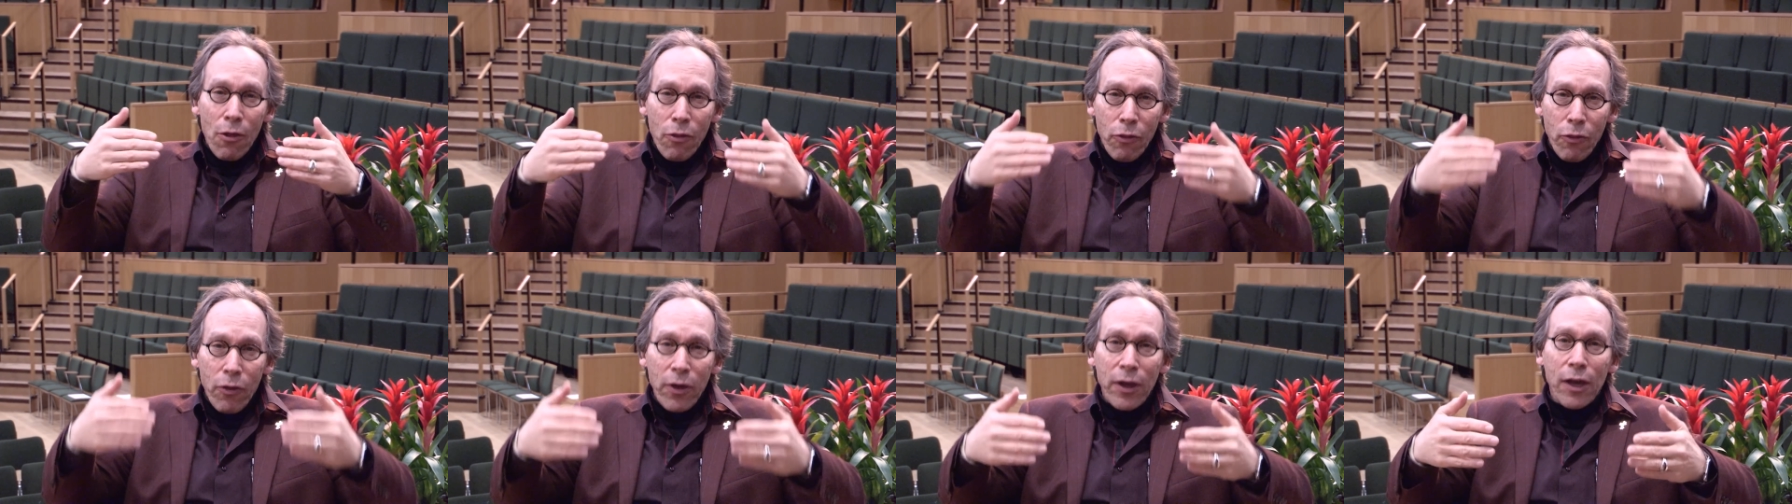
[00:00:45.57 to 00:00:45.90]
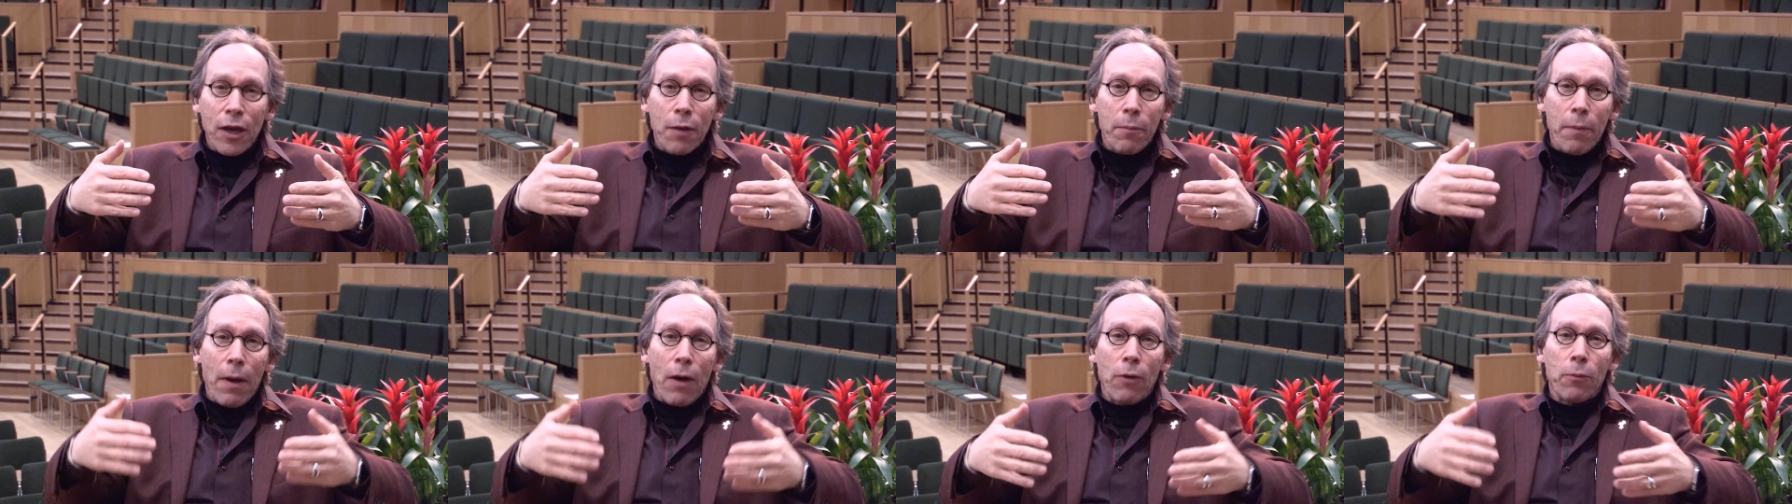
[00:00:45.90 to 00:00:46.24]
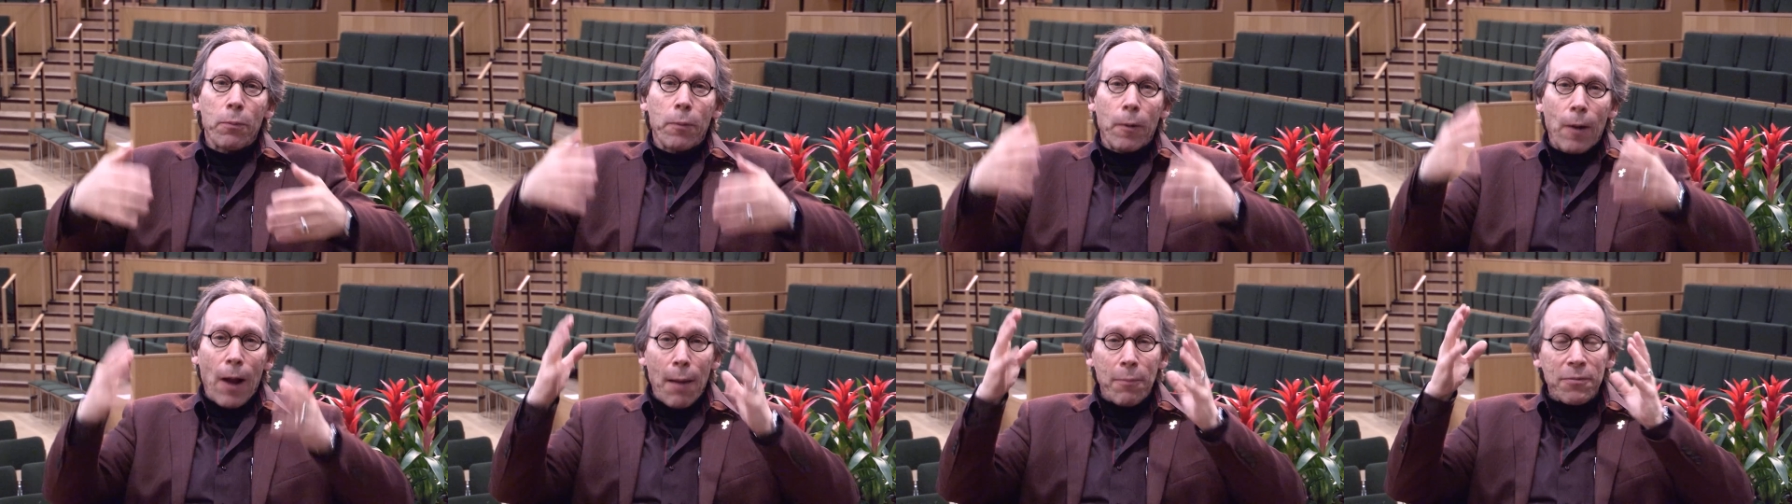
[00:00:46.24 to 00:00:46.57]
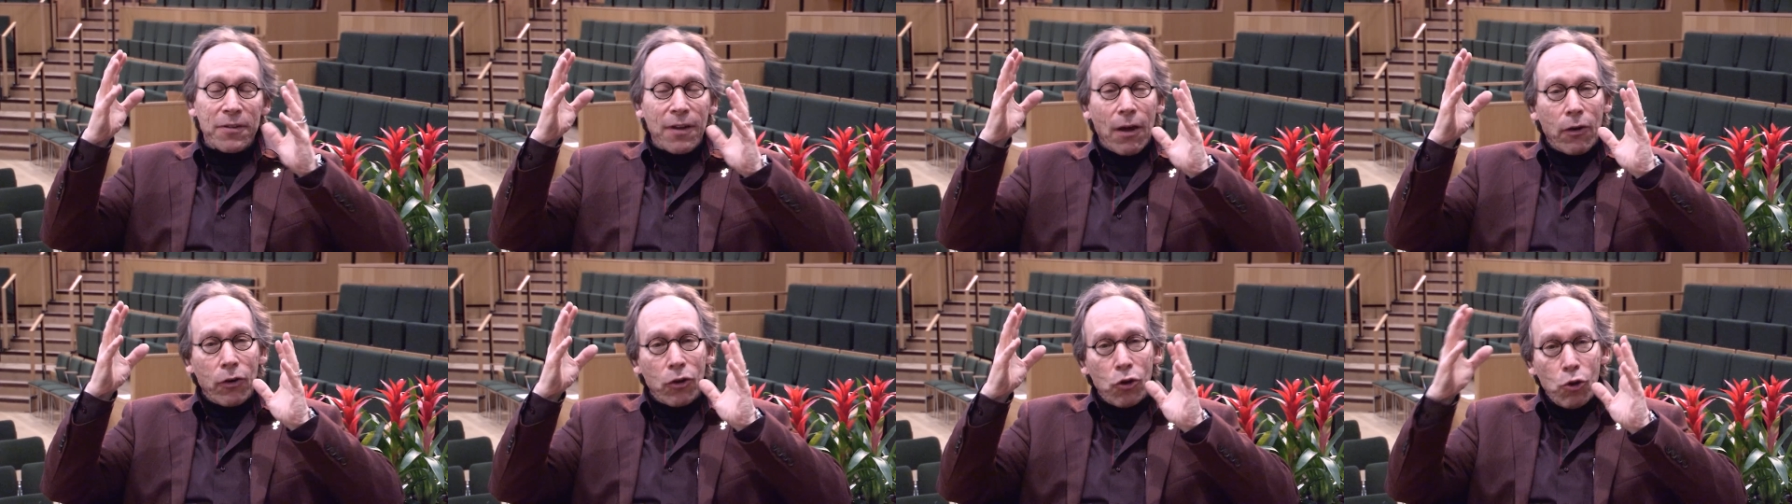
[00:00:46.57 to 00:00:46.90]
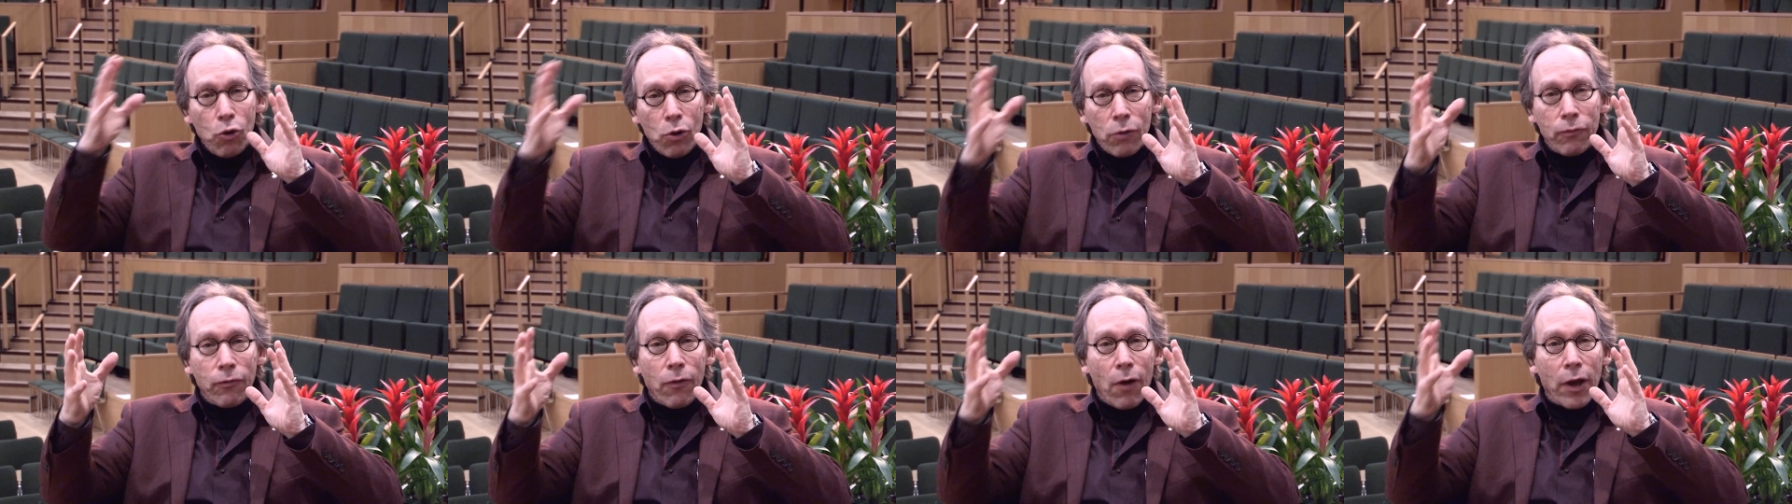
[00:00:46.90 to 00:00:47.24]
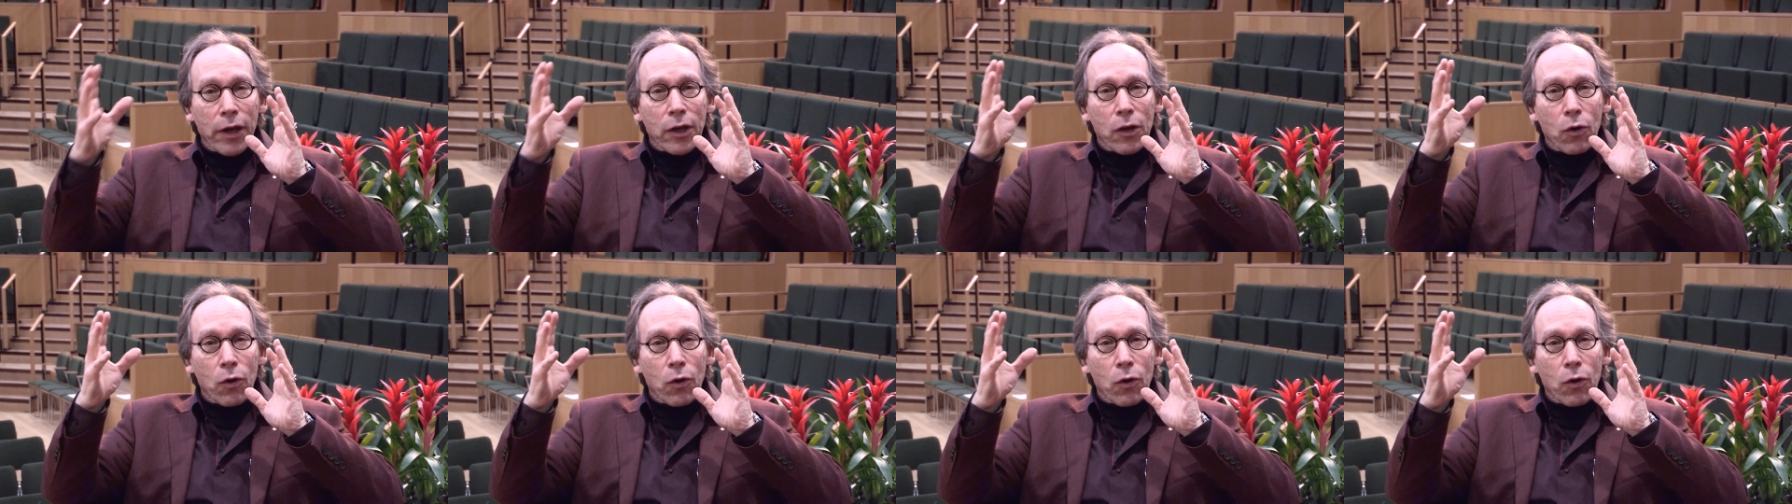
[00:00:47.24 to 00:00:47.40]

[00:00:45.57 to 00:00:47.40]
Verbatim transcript: think about perhaps how to unify